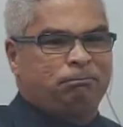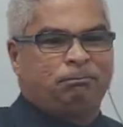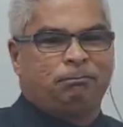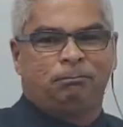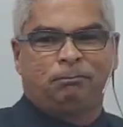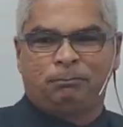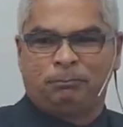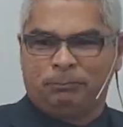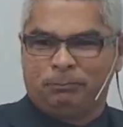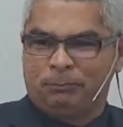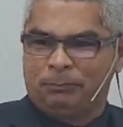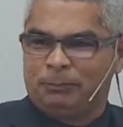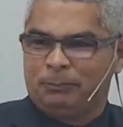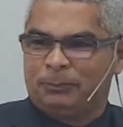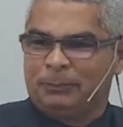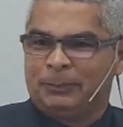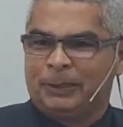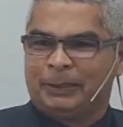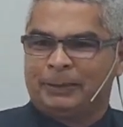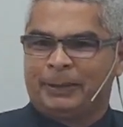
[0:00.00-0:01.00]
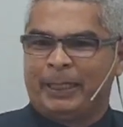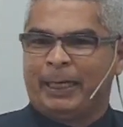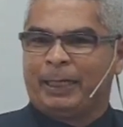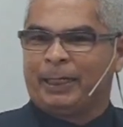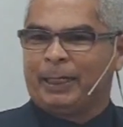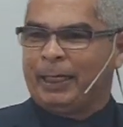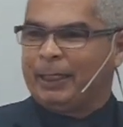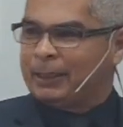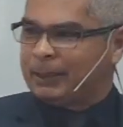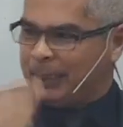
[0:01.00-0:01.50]
to pray so that
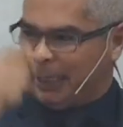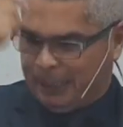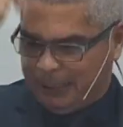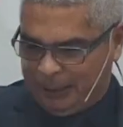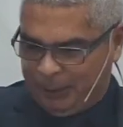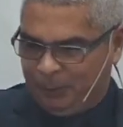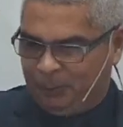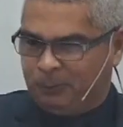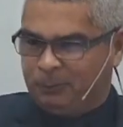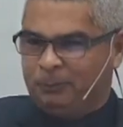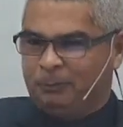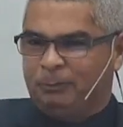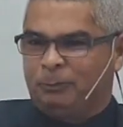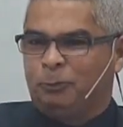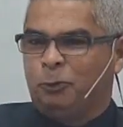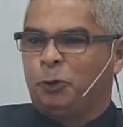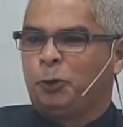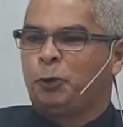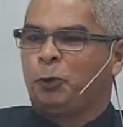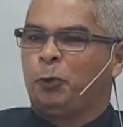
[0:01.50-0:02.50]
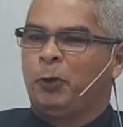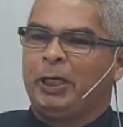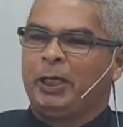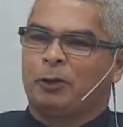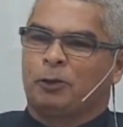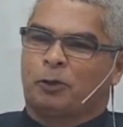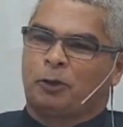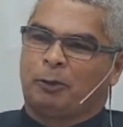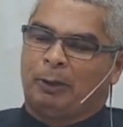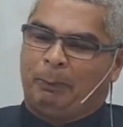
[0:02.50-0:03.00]
Jesus would decree
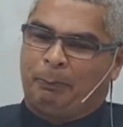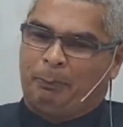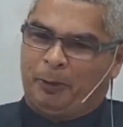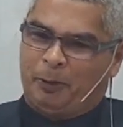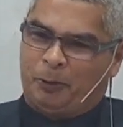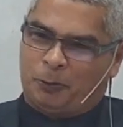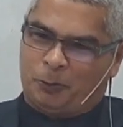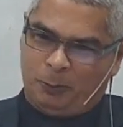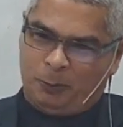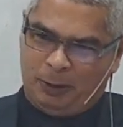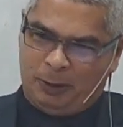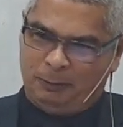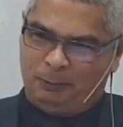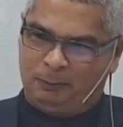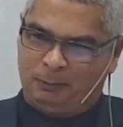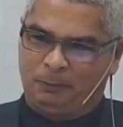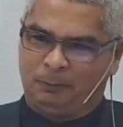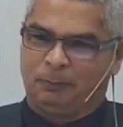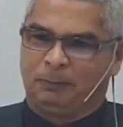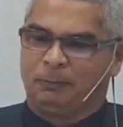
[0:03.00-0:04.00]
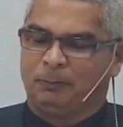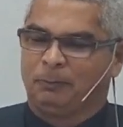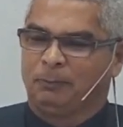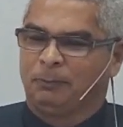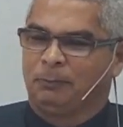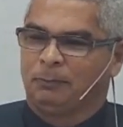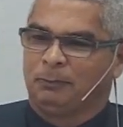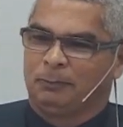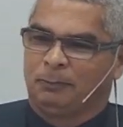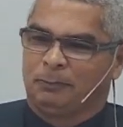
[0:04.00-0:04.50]
a judgment upon
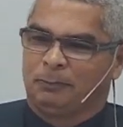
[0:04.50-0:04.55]
someone.